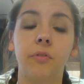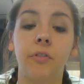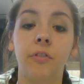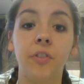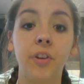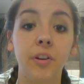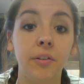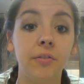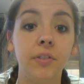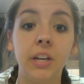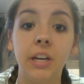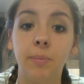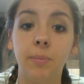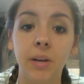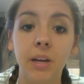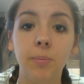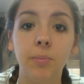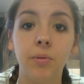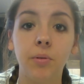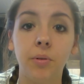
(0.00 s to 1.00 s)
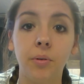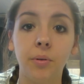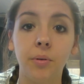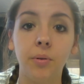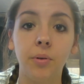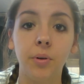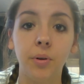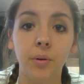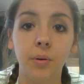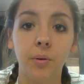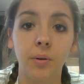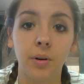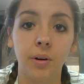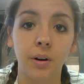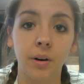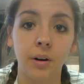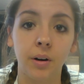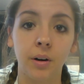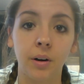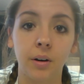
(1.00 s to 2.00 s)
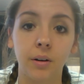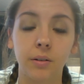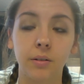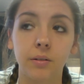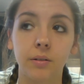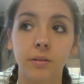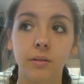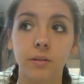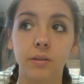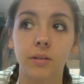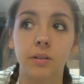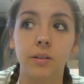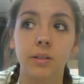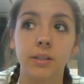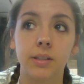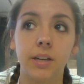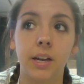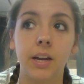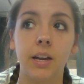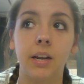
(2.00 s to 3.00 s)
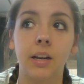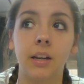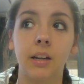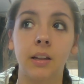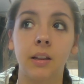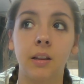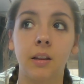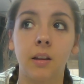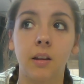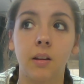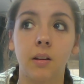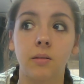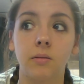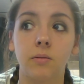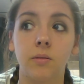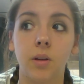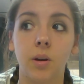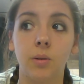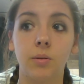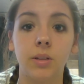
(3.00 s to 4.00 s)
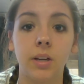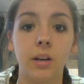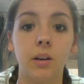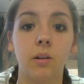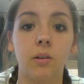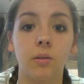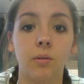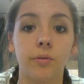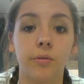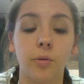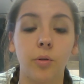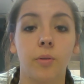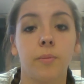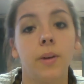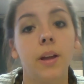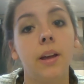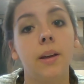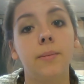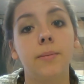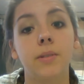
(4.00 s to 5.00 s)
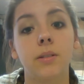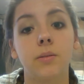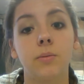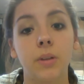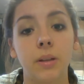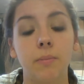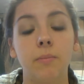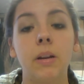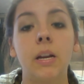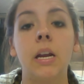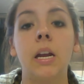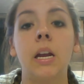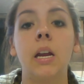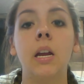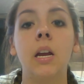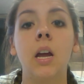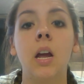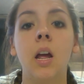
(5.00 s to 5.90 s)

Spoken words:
50 people who were staying in the hotel for MEPS with me